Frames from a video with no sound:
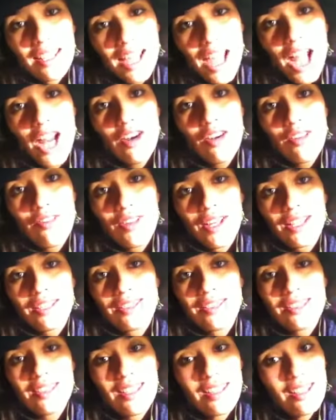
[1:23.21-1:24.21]

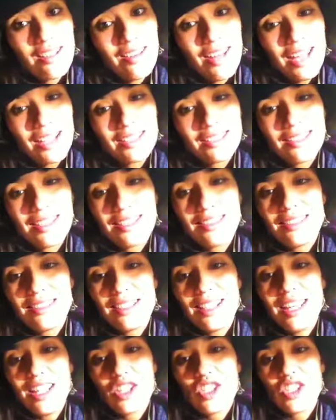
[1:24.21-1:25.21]
caravans to their next
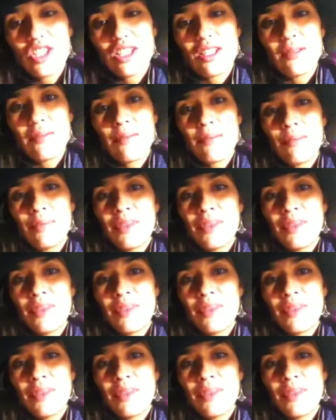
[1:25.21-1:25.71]
destination.